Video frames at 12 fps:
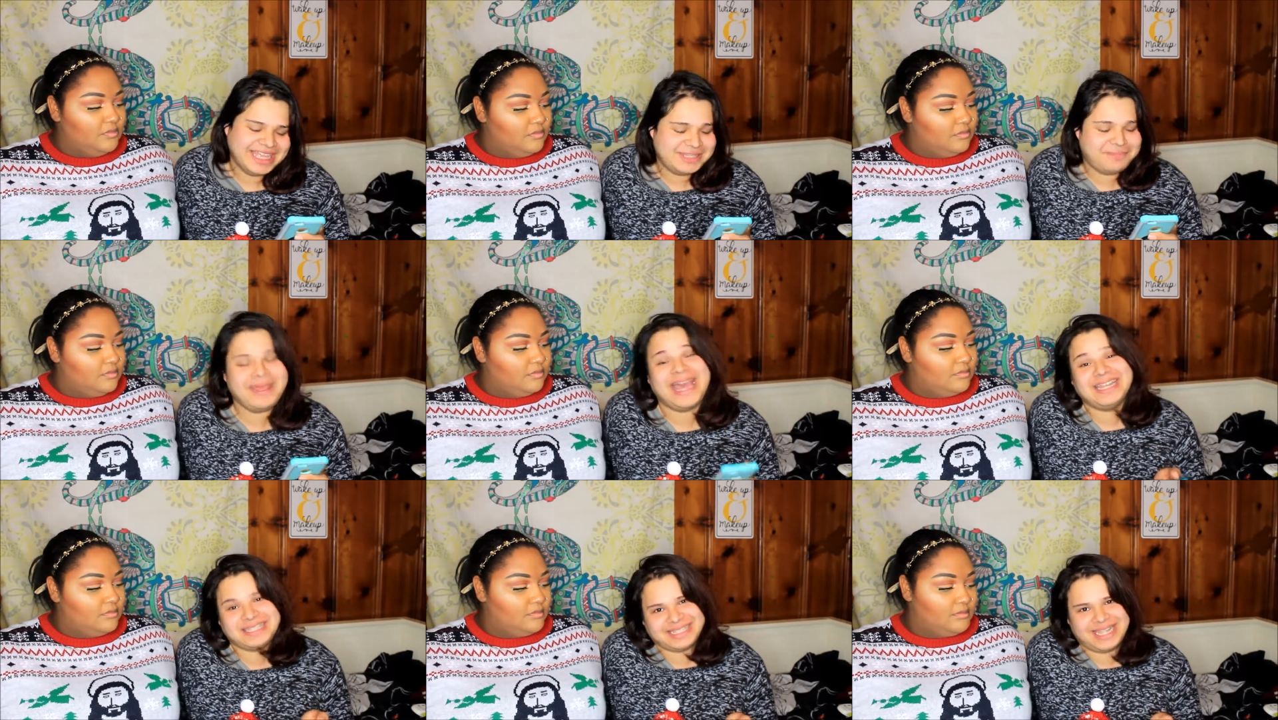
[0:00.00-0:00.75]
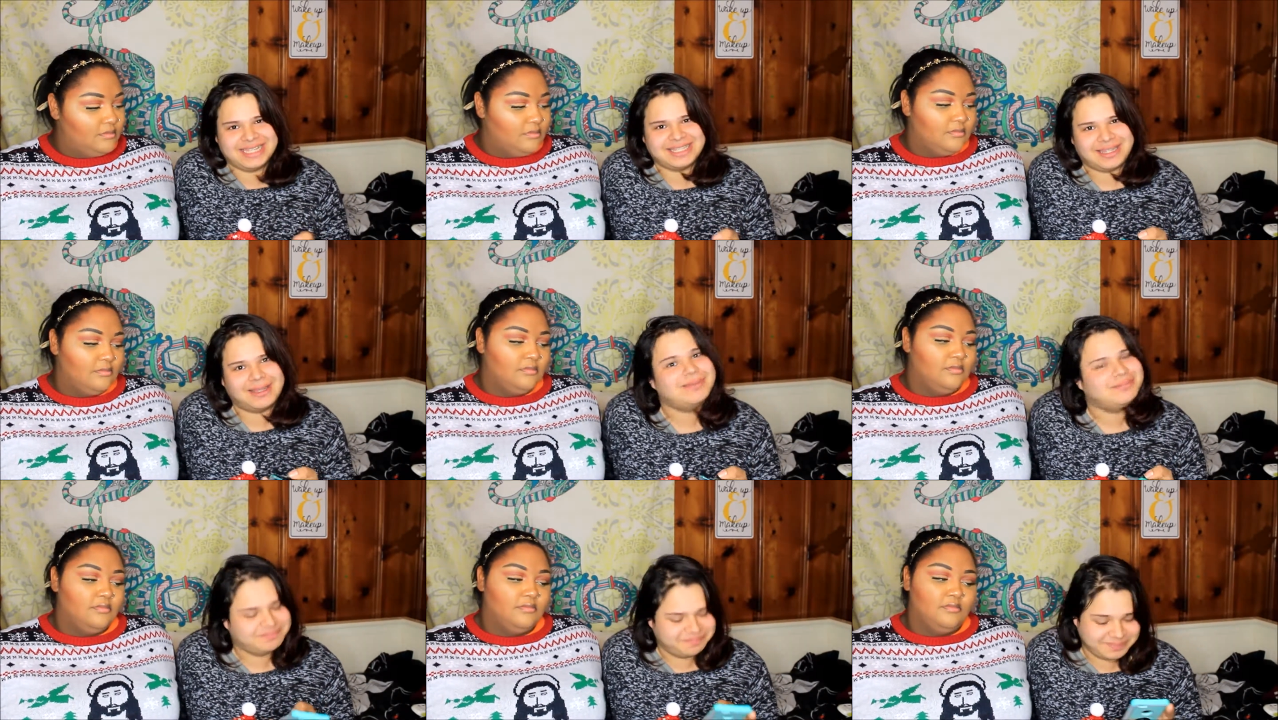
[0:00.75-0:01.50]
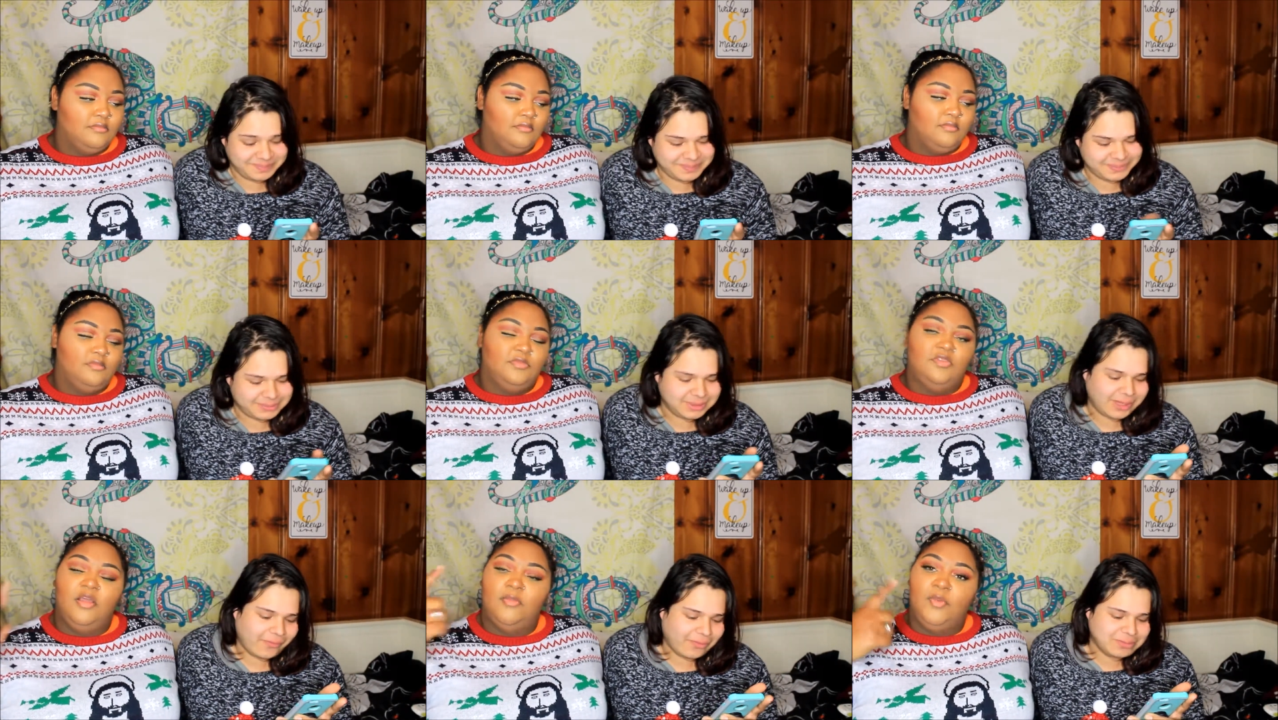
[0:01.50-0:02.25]
Speaker 1: it's Bad Santa. Mm -hmm.
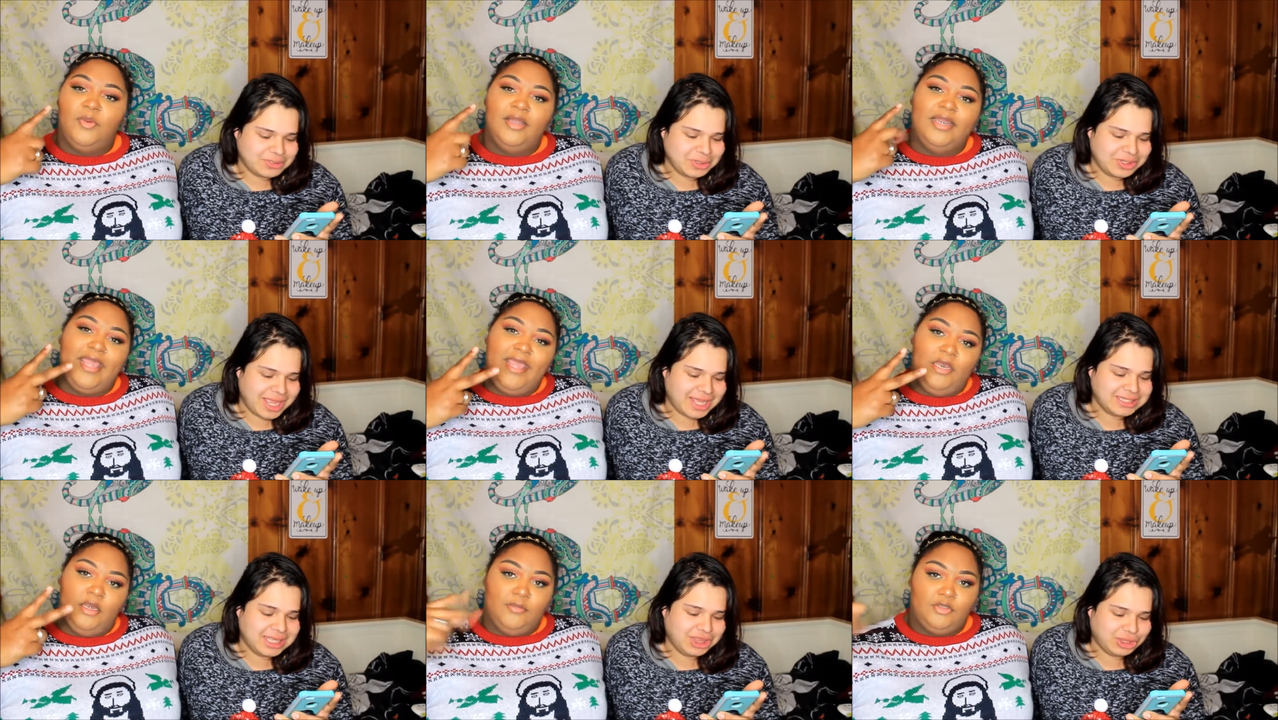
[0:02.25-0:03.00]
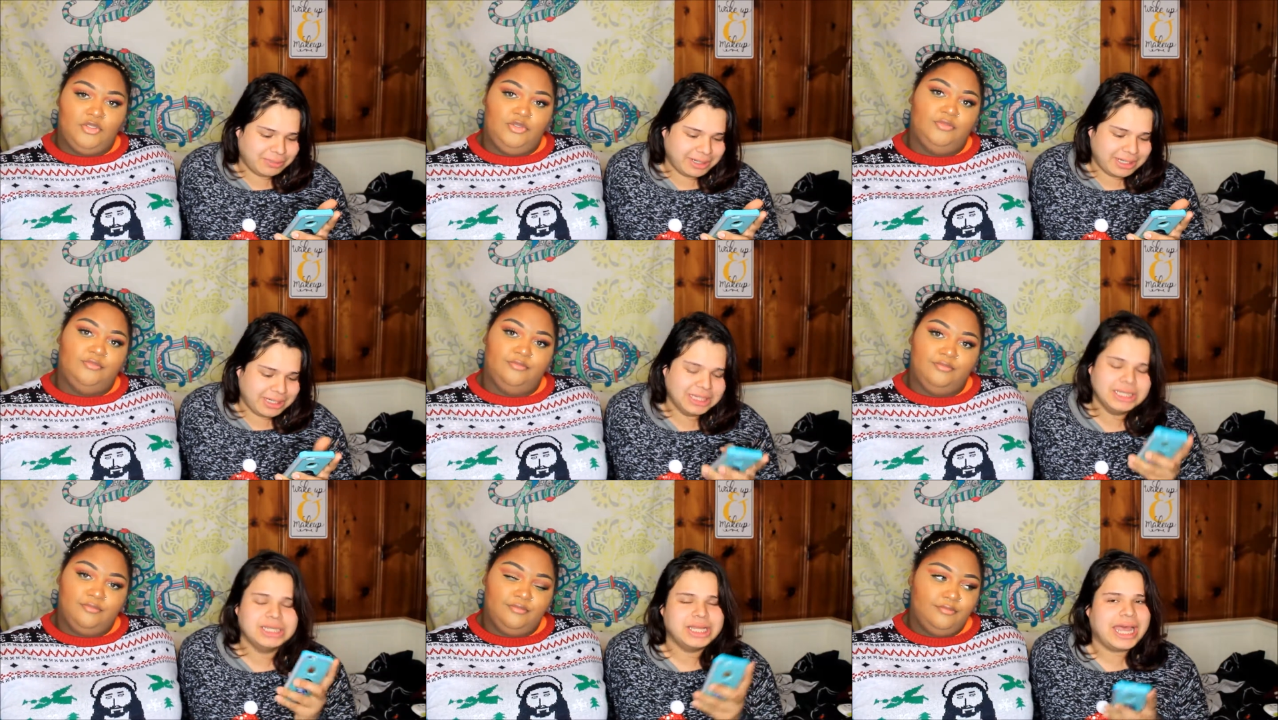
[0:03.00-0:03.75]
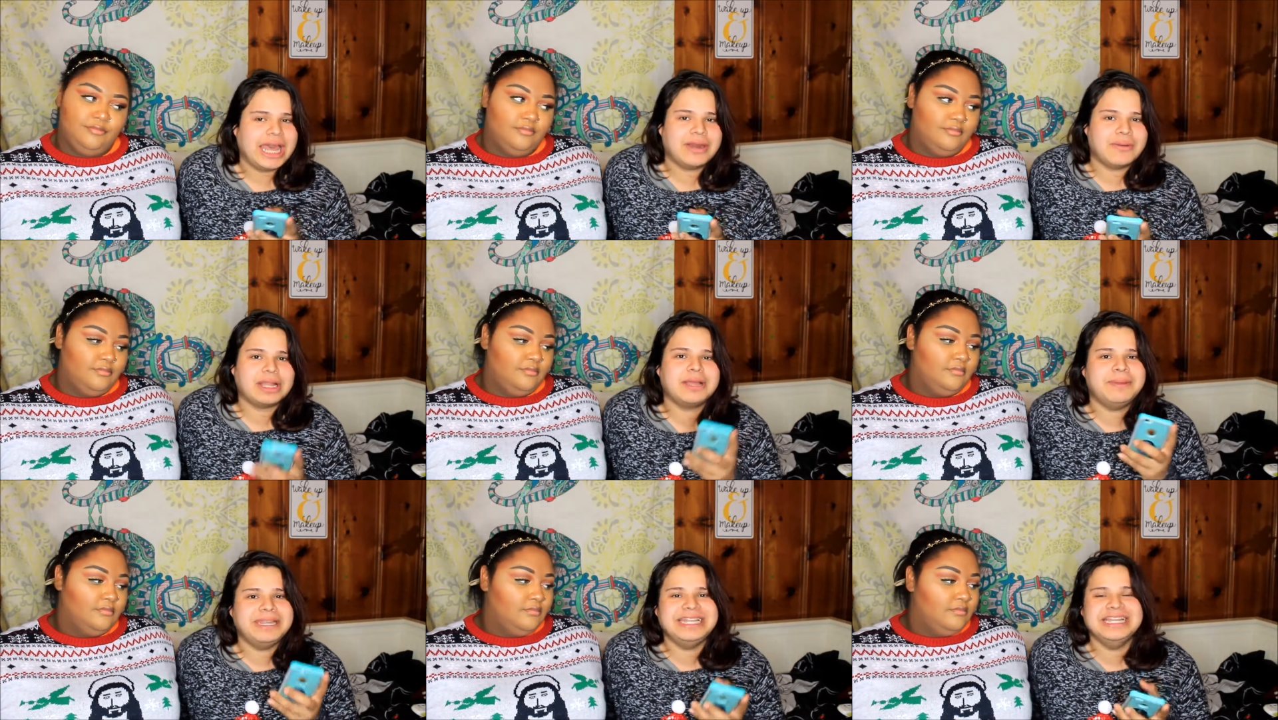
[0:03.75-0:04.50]
Number one 2003. I'd
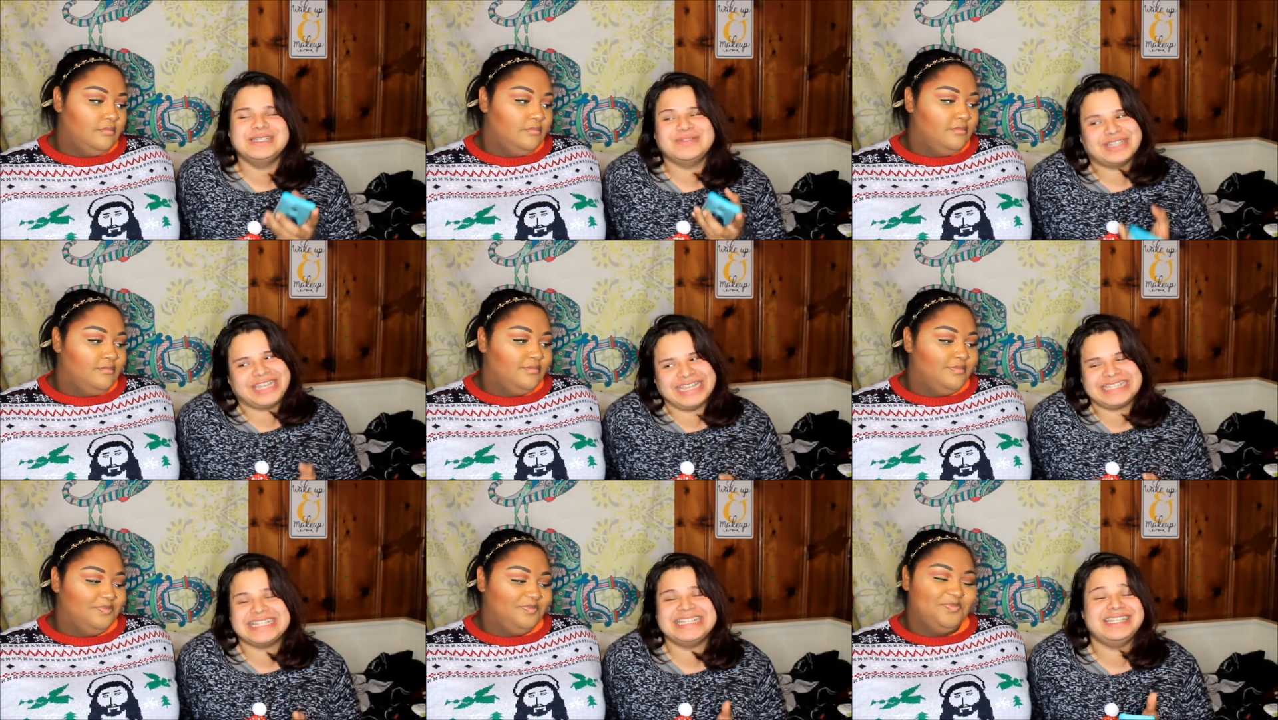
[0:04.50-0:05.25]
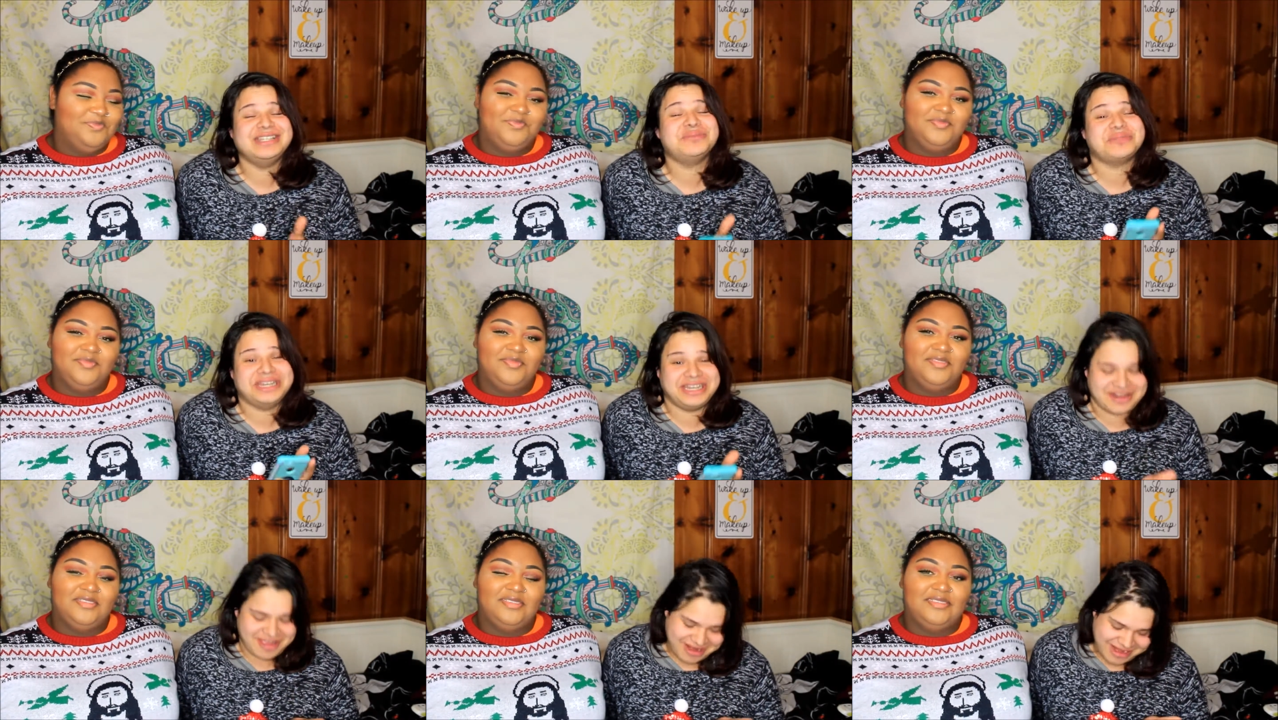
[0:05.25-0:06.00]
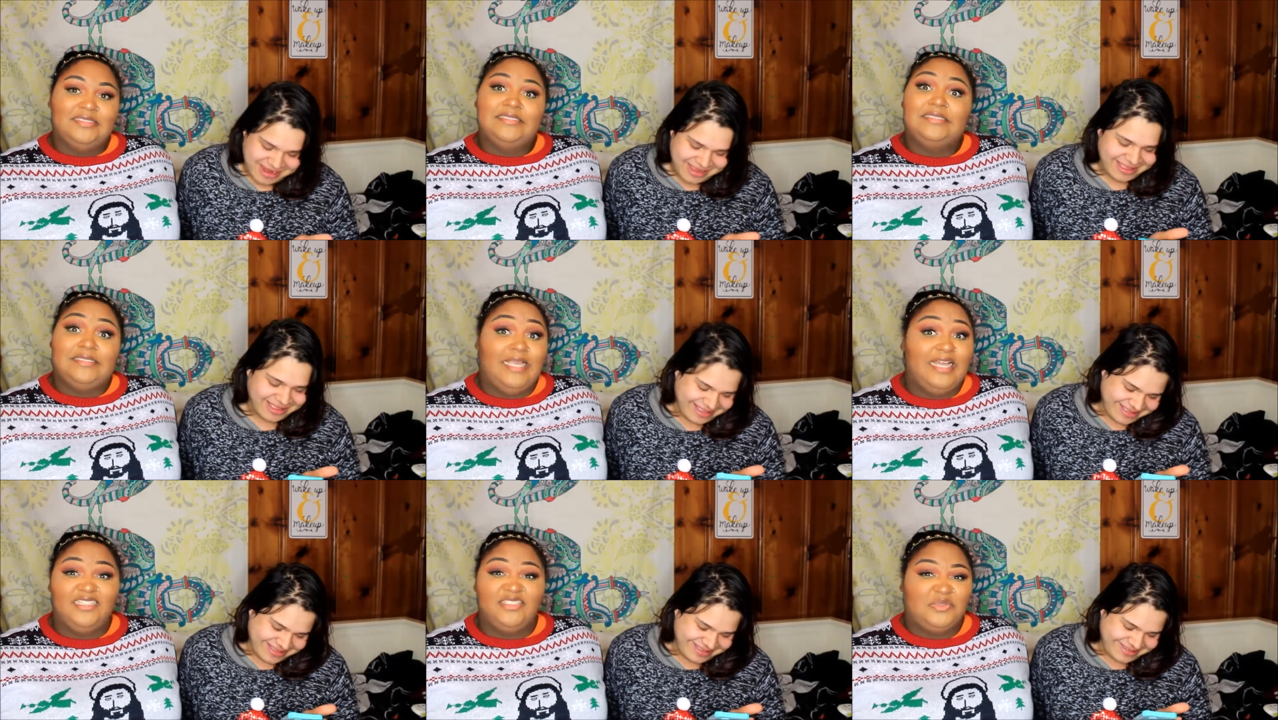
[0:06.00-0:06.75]
recommend this for kids because it's rated R.
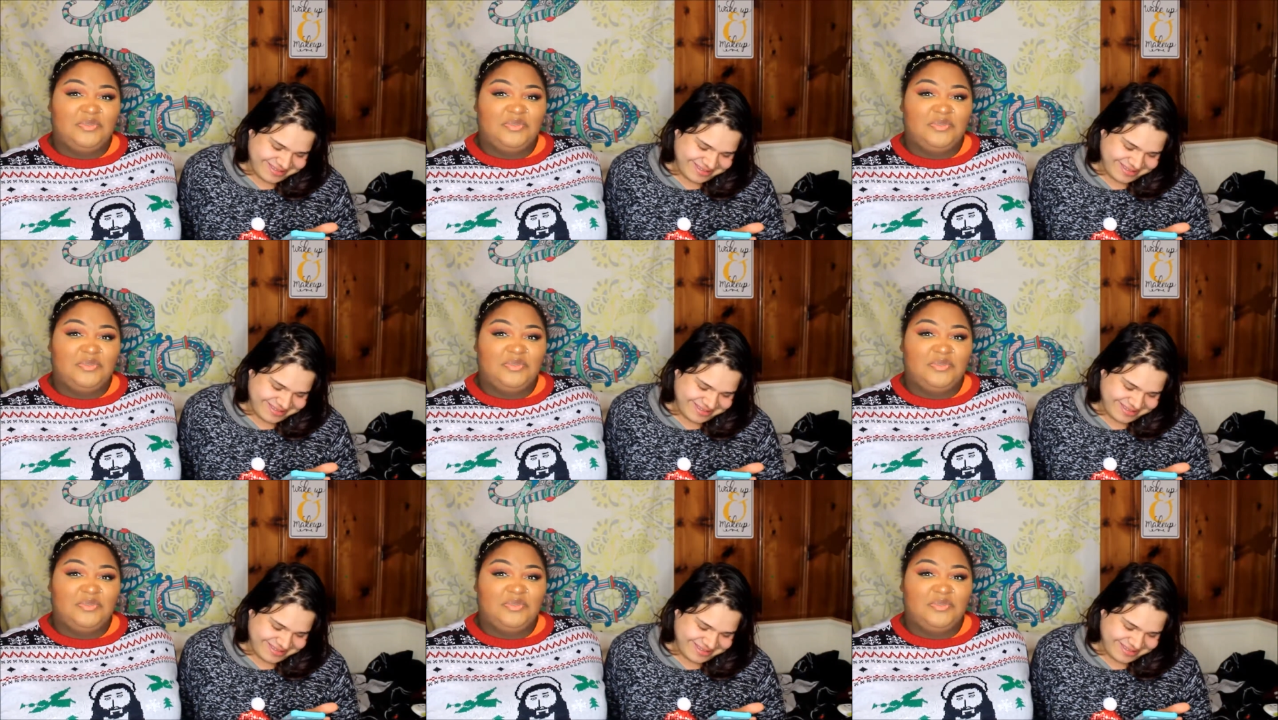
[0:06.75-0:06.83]
Yeah.